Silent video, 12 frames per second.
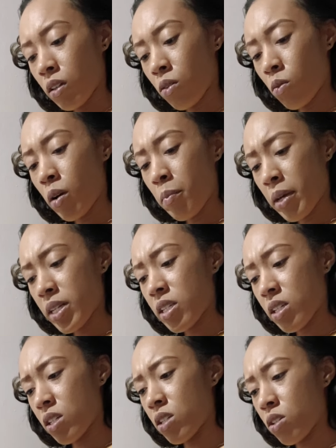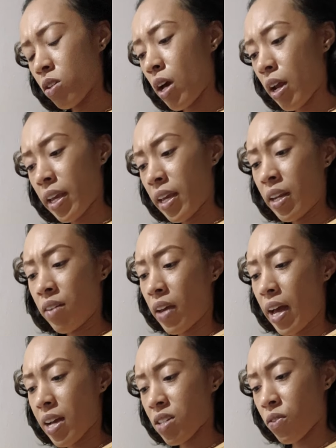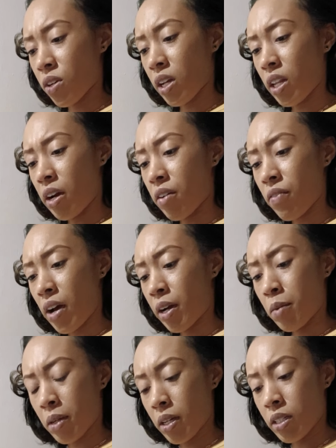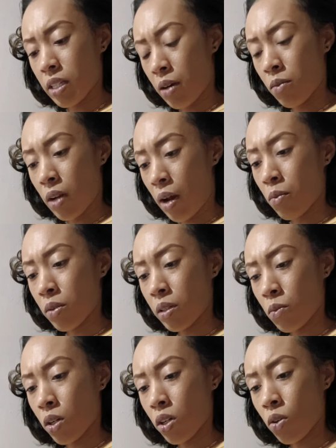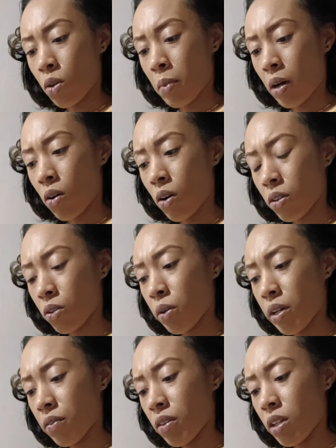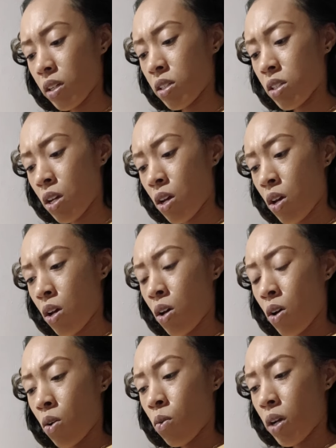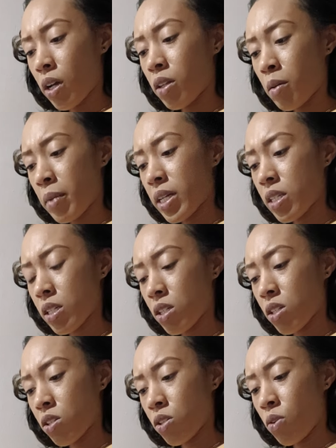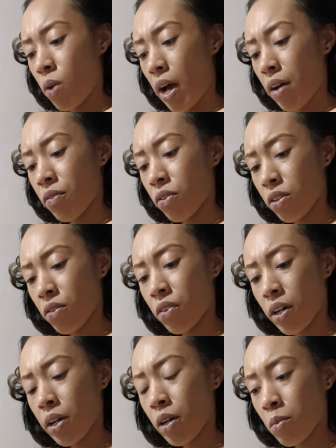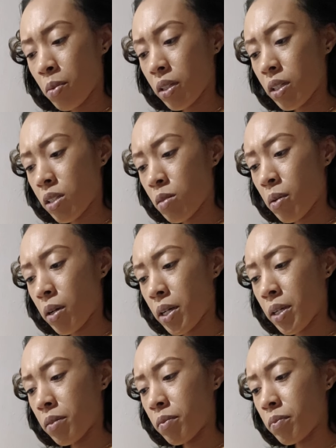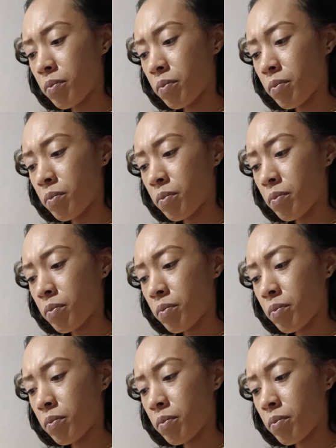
What messages do you... I can't even ask for a clarifier because I really want to know about all three of these. What other messages do you have for the Virgo, please, Spirit?